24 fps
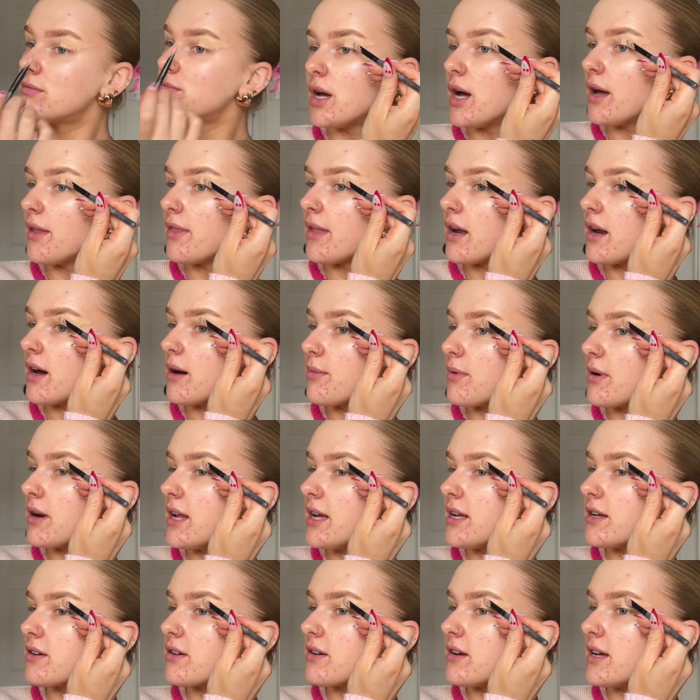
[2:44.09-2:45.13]
And then I will
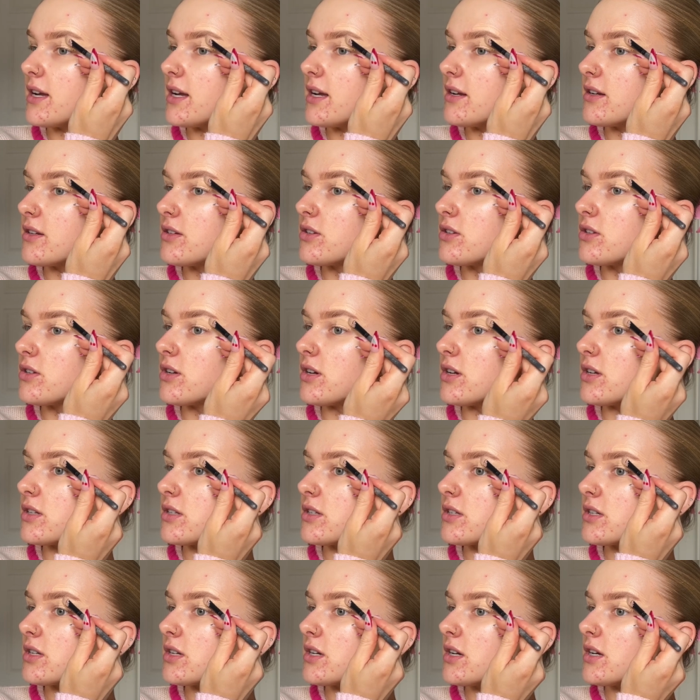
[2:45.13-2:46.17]
literally
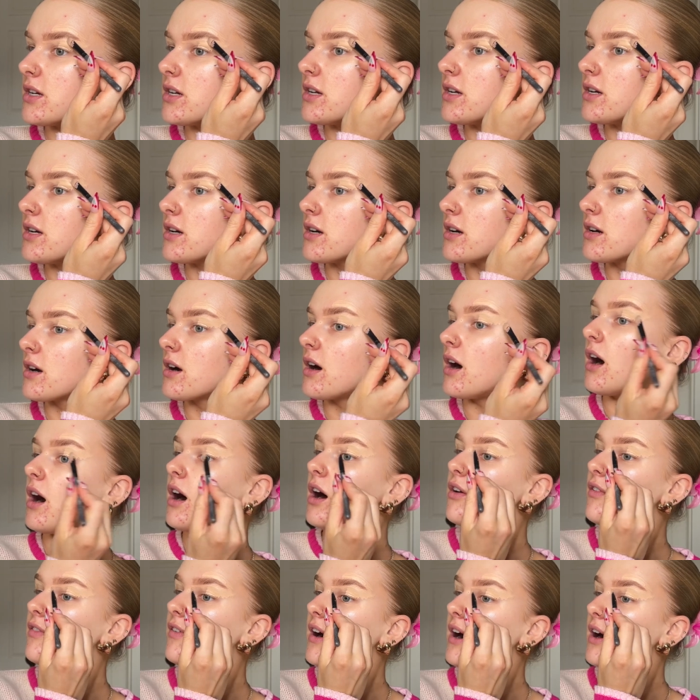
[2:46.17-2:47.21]
just
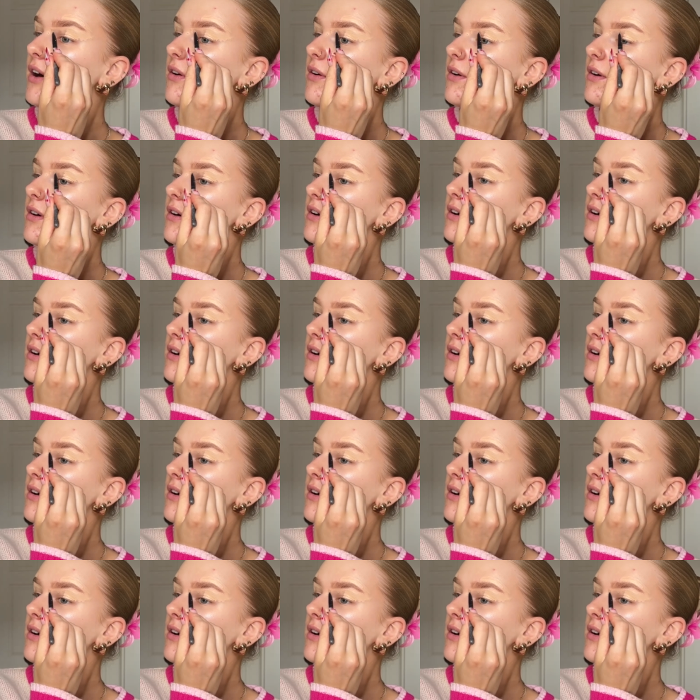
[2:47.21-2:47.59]
carve out